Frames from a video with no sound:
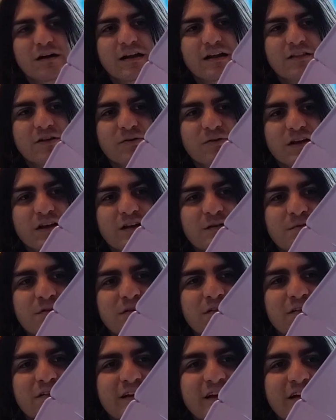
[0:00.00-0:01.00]
Hello
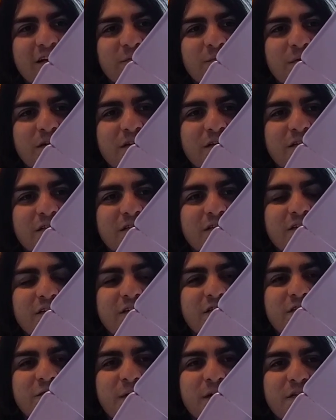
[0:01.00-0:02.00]
Neighbor, Gang Beasts,
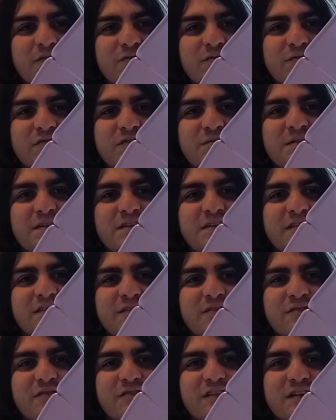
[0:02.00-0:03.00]
Smash Ultimate,
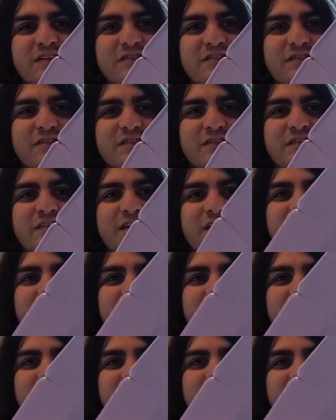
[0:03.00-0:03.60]
Nerf Legends,